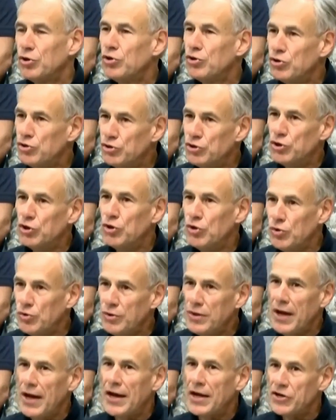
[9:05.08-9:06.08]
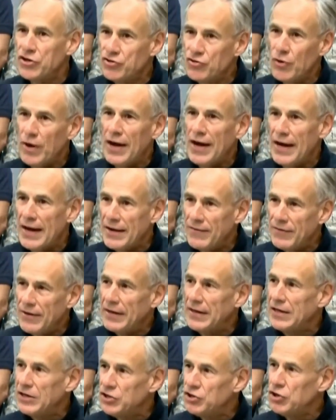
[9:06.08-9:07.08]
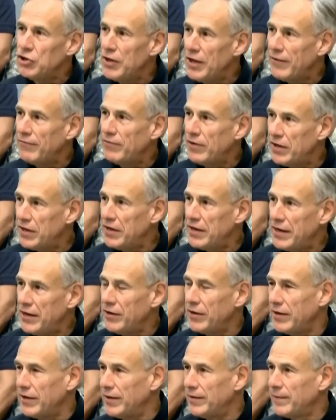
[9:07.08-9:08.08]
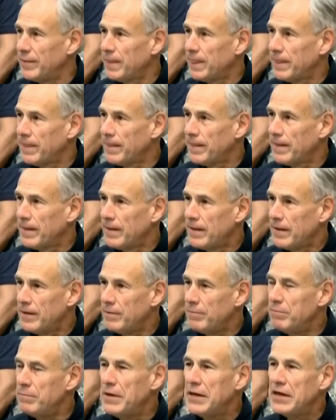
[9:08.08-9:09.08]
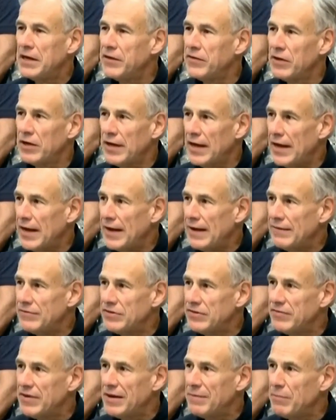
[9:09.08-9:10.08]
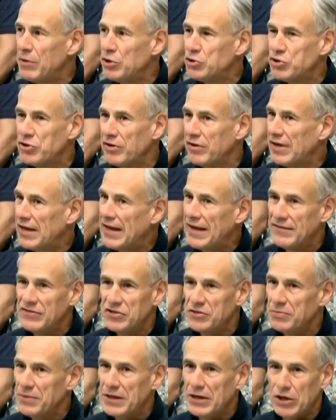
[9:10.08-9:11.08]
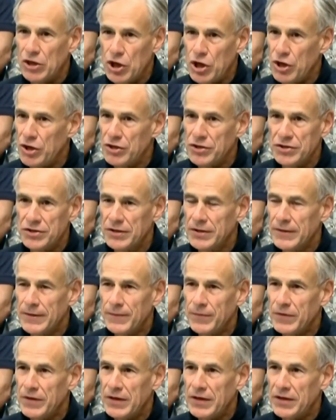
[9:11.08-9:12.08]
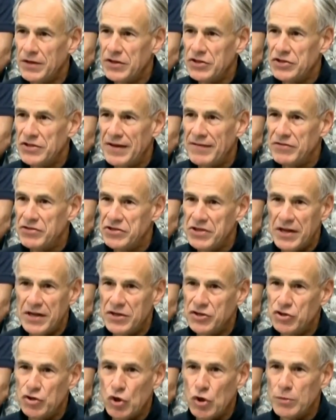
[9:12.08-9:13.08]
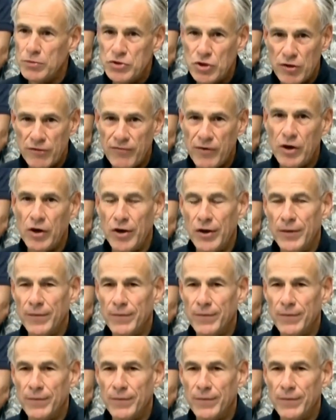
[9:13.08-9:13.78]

do not drive into that flooded area. Many of the lives, if not most of the lives, have been lost in this devastating storm so far